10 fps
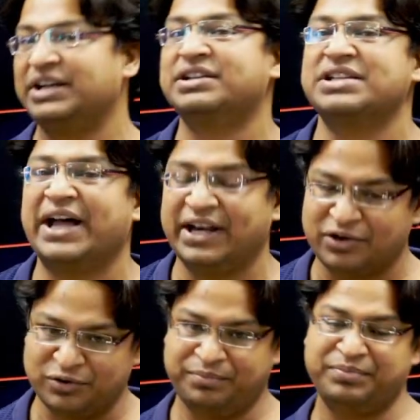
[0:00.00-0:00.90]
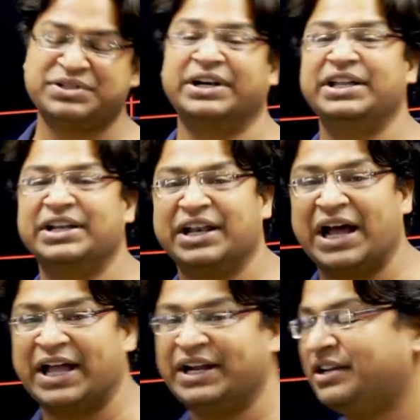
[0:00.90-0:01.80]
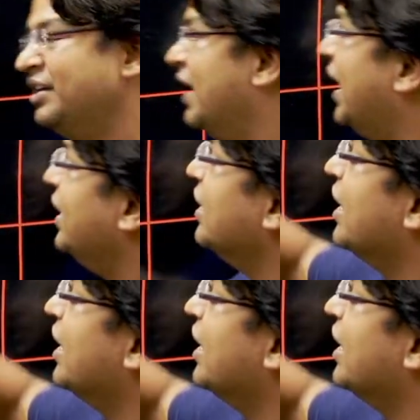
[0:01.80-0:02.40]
desire to study in an IIT, and